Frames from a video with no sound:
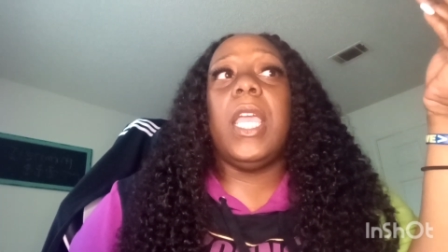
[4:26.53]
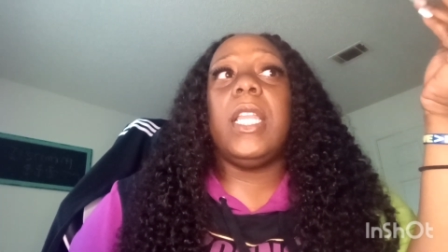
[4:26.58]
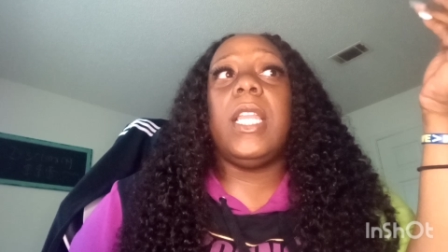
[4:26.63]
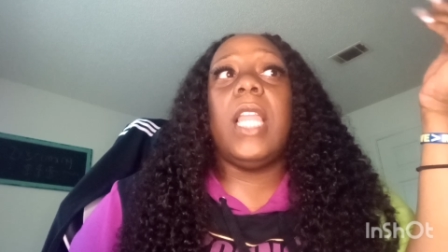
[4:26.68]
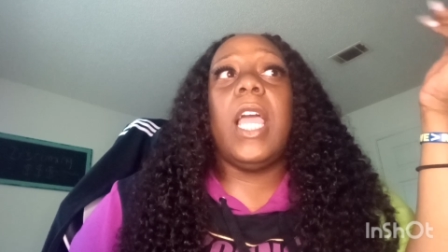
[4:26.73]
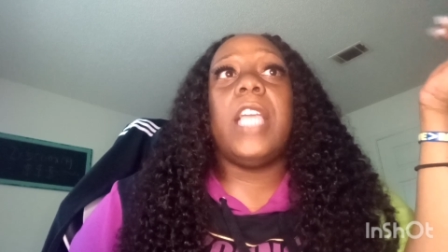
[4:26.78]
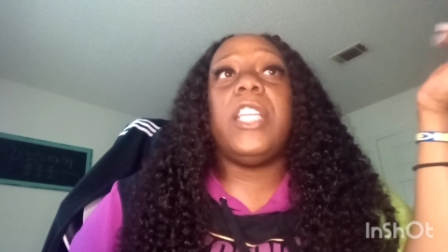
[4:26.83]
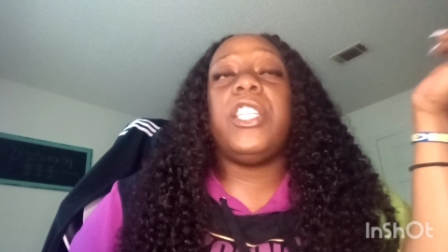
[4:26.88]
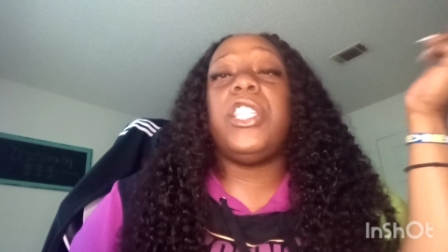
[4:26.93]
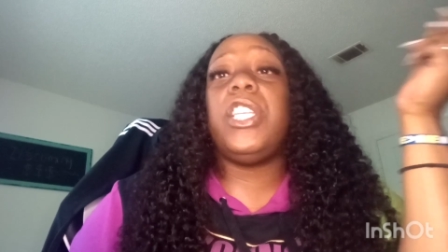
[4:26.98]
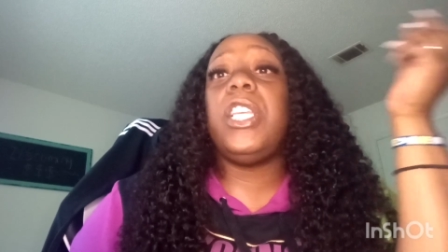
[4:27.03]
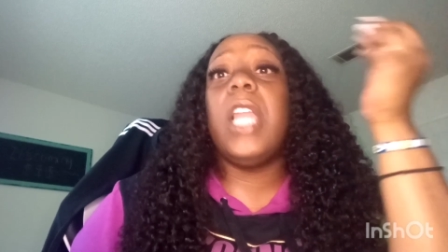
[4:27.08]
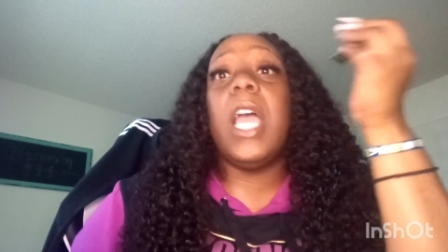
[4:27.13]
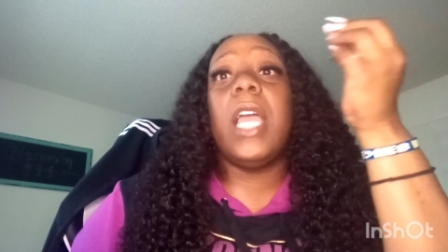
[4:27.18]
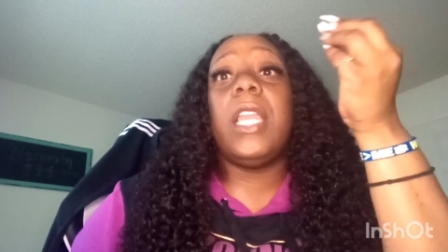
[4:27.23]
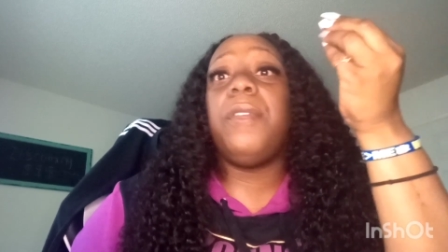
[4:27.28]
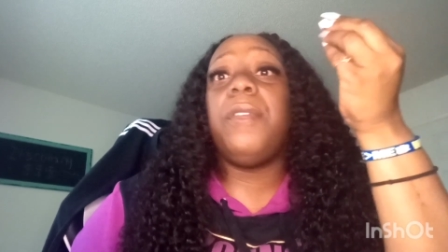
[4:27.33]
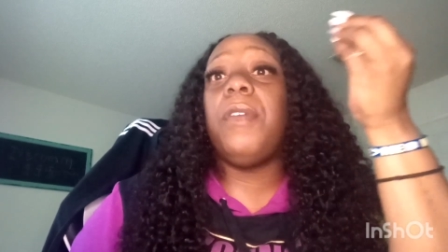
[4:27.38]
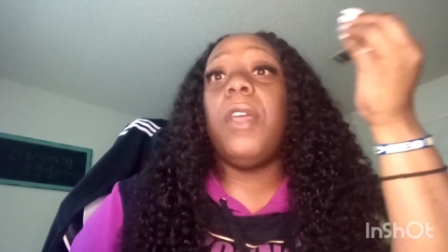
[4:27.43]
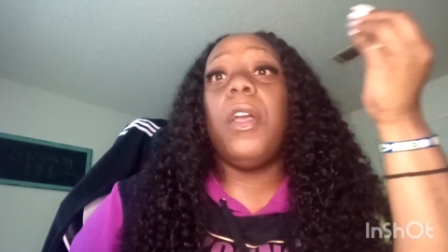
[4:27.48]
and like she
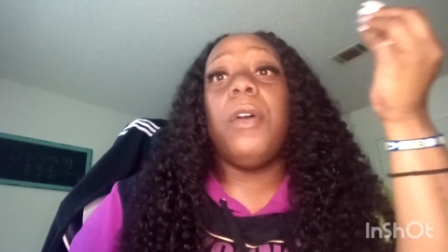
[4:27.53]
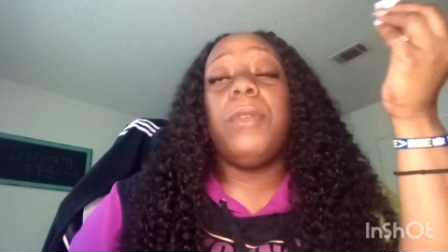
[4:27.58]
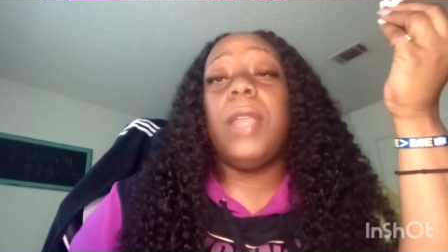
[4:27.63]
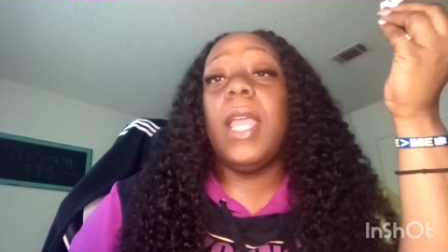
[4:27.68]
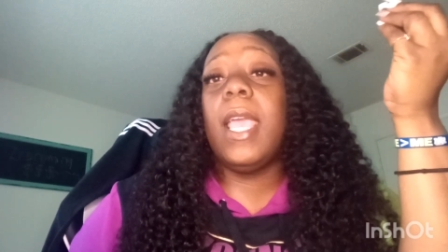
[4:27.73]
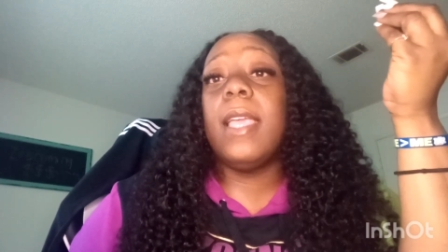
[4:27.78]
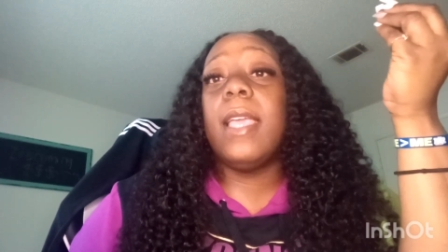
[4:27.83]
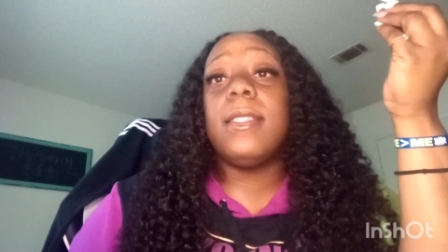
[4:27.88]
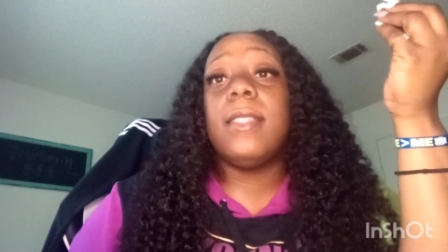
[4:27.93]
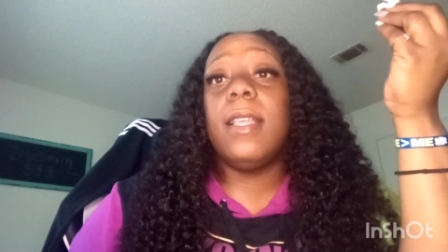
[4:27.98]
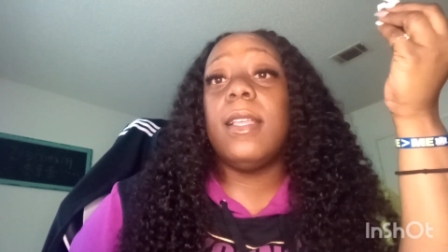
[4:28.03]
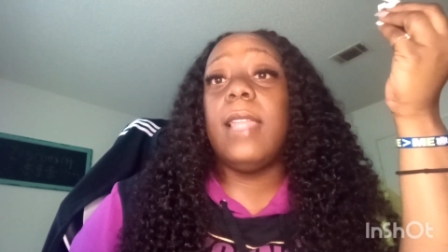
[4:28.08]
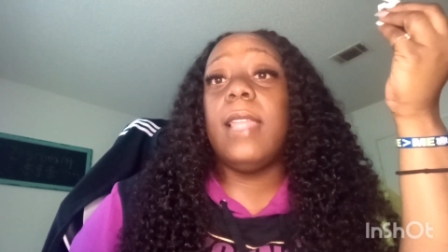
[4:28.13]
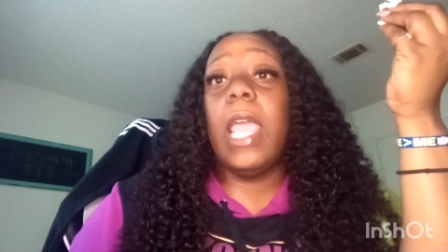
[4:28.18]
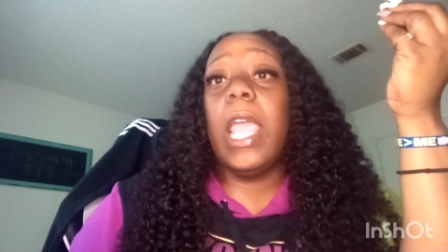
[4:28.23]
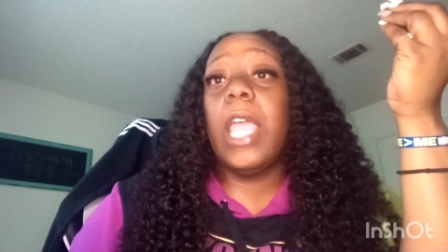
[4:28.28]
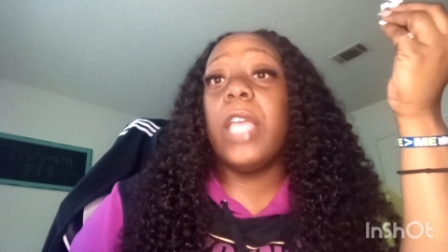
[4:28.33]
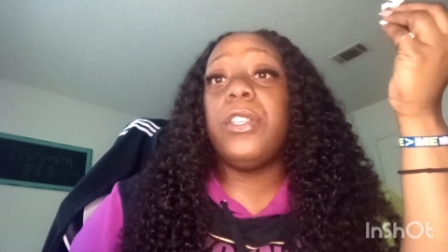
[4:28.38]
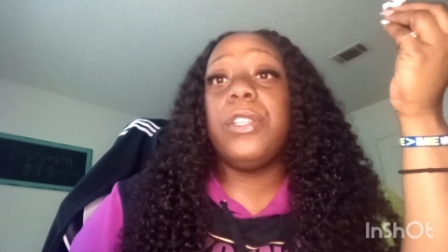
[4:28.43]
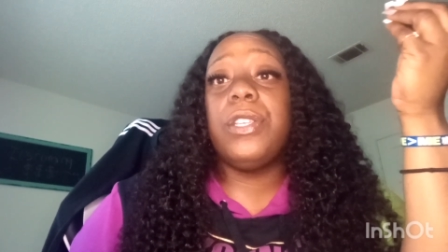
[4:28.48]
not even gonna dance her
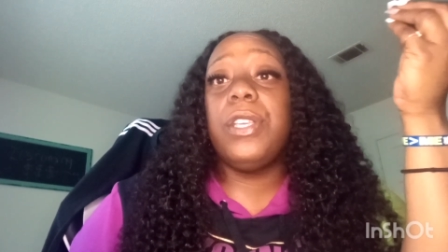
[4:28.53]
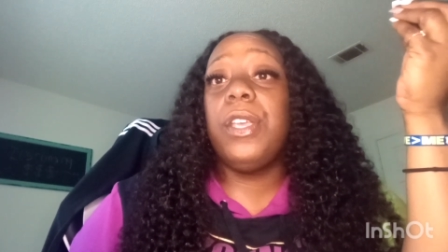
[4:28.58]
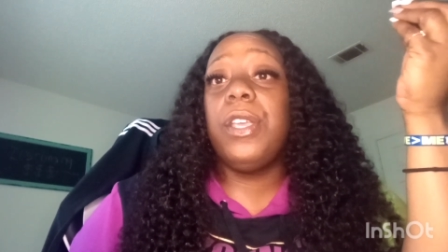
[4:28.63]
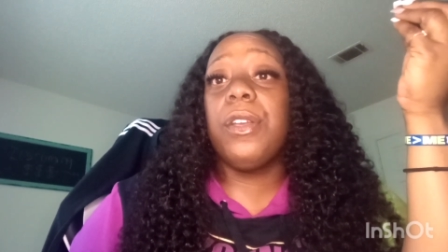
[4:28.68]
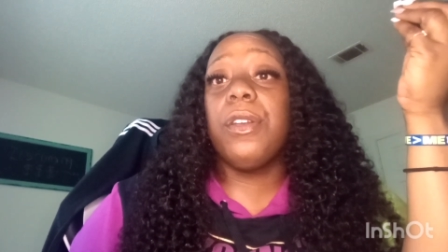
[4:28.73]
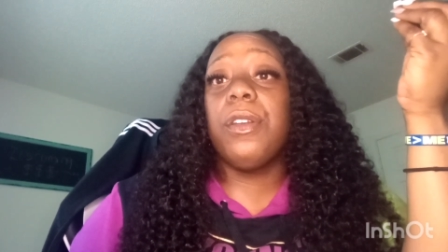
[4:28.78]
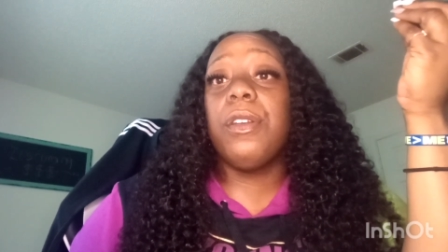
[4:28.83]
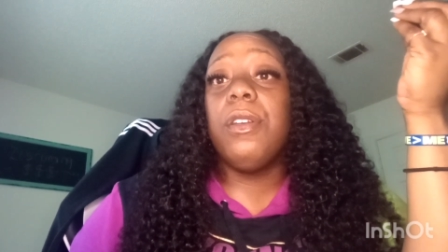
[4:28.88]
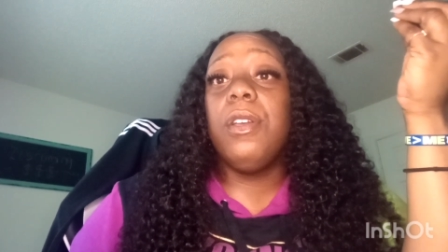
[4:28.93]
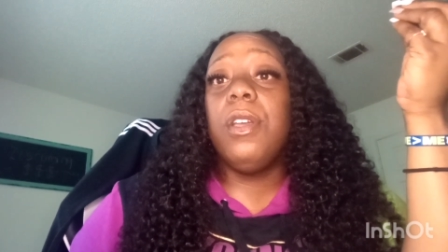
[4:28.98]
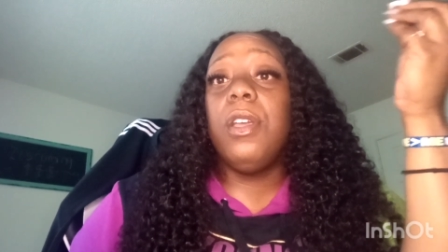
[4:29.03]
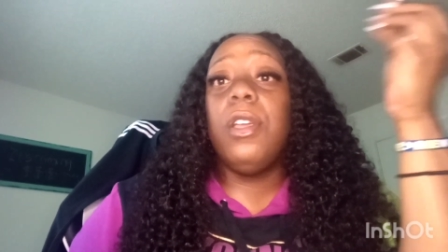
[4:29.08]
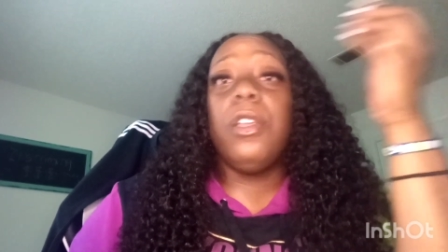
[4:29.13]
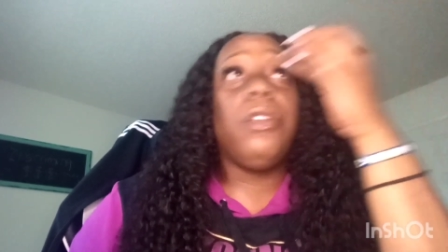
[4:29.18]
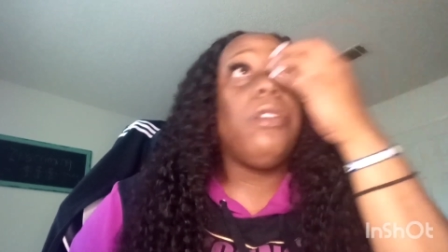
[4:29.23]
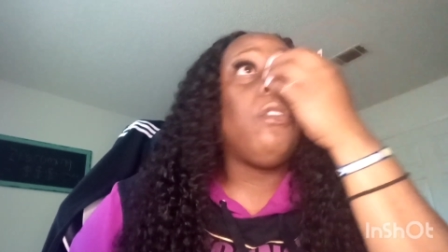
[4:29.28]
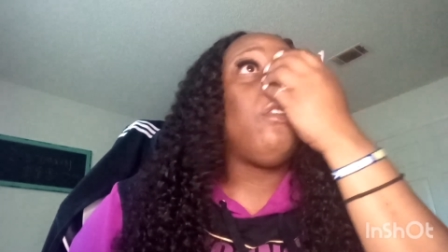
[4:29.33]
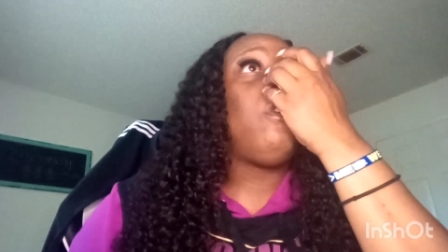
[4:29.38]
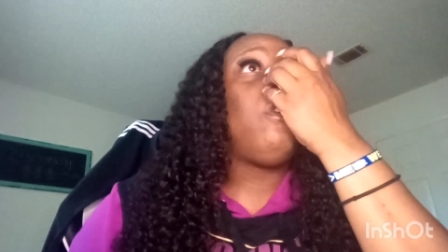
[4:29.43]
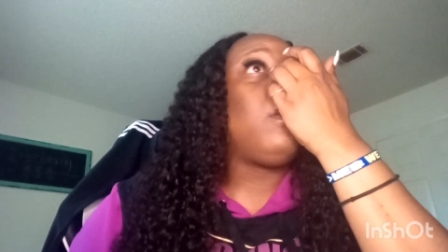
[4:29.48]
last year.
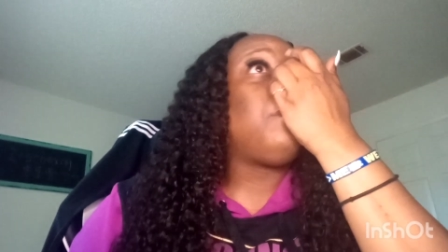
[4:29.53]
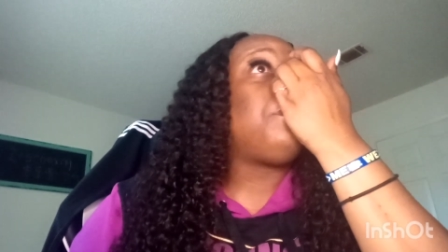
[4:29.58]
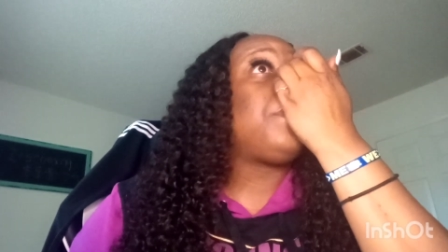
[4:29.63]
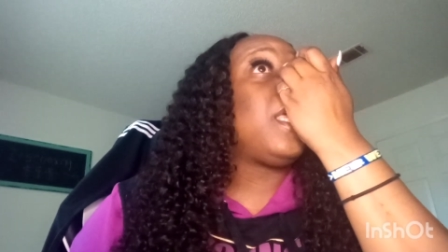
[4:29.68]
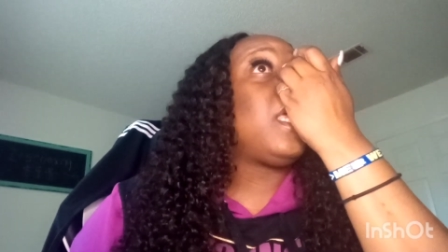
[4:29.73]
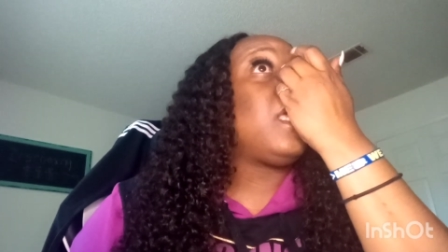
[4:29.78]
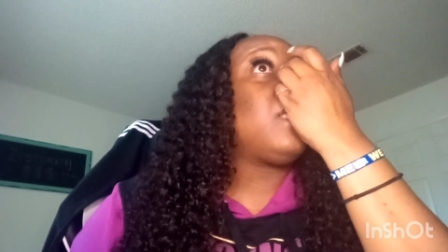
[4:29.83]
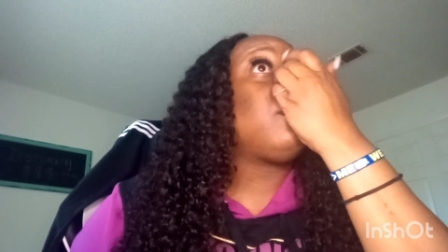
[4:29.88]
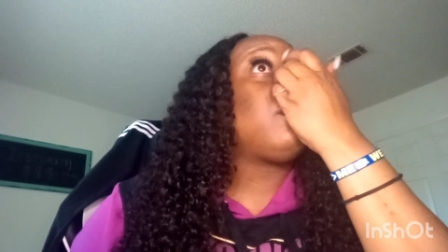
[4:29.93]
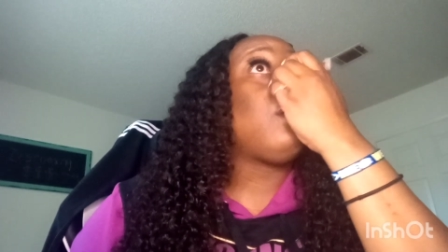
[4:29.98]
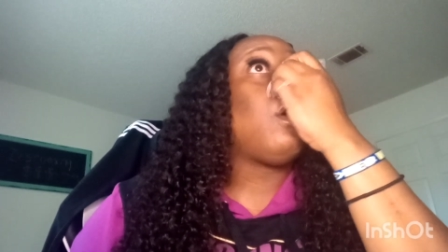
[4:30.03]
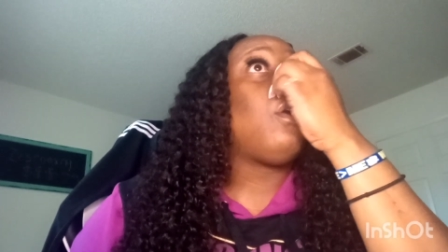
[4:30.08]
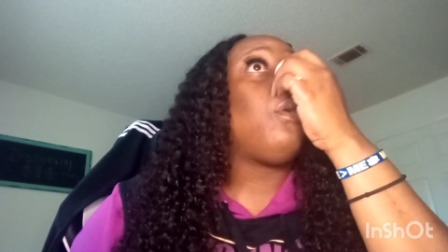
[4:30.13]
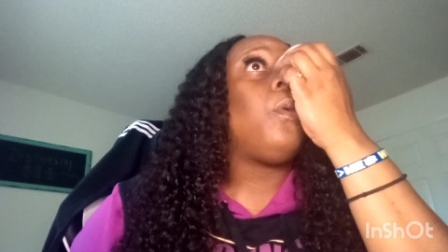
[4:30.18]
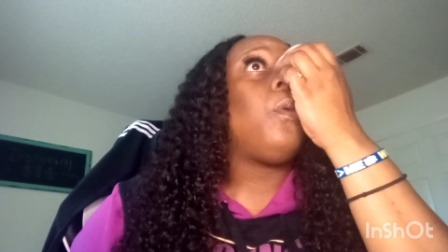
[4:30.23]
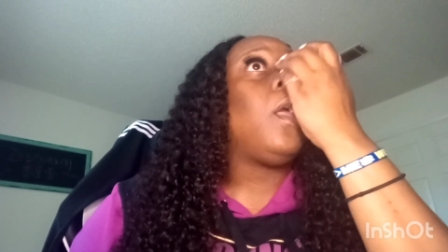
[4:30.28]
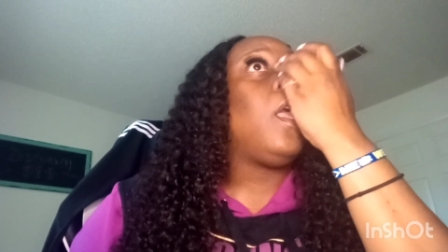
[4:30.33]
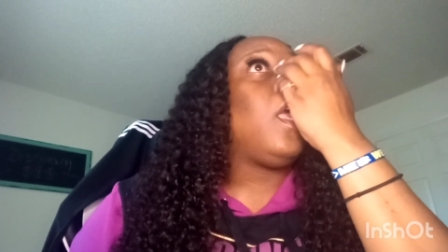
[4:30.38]
You know what I'm saying? So